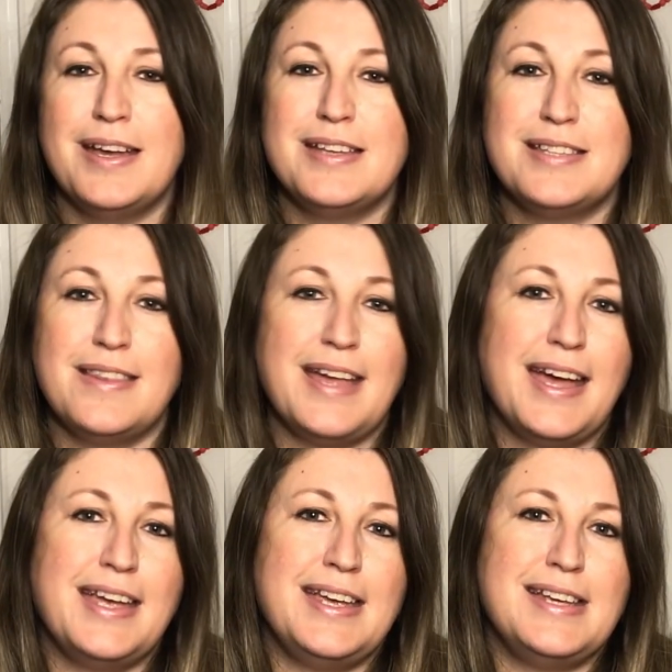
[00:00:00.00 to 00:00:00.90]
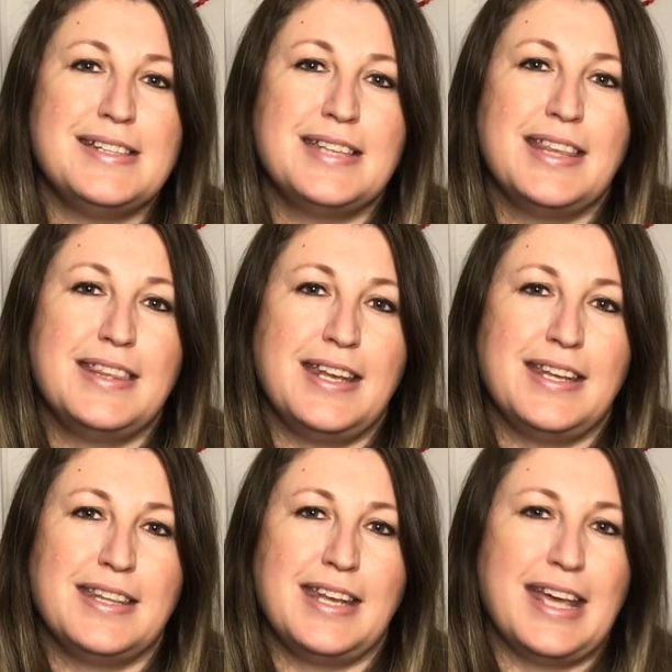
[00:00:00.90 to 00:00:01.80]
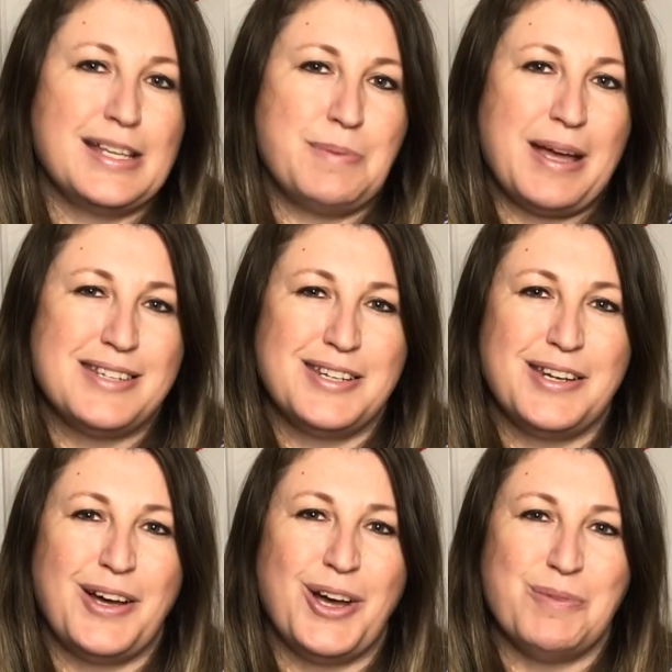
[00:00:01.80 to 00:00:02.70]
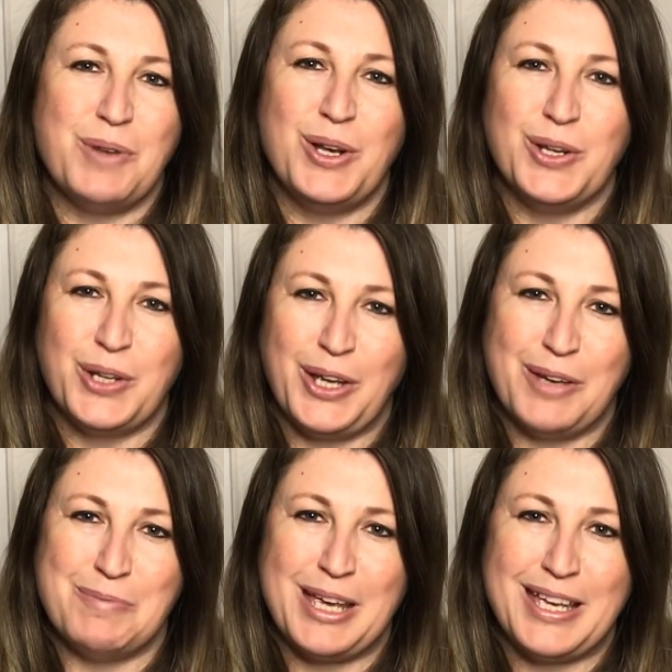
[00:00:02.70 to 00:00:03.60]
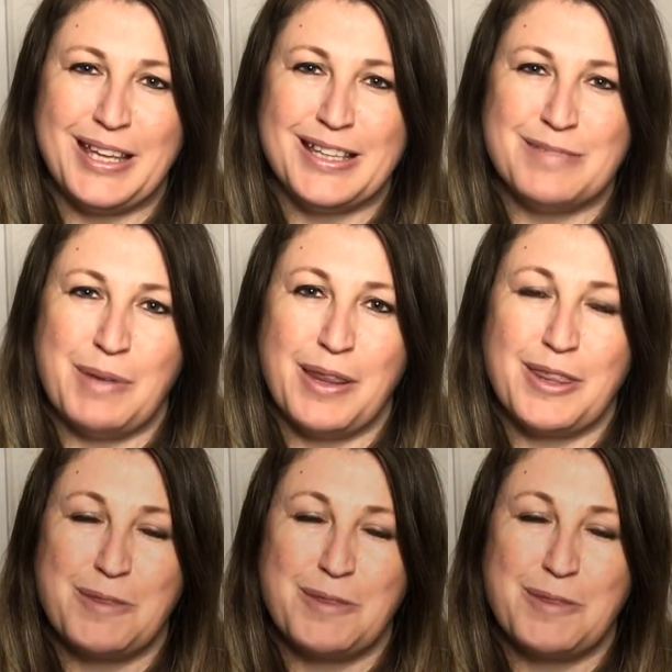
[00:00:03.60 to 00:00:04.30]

So that is the next pattern I'm looking at making this month.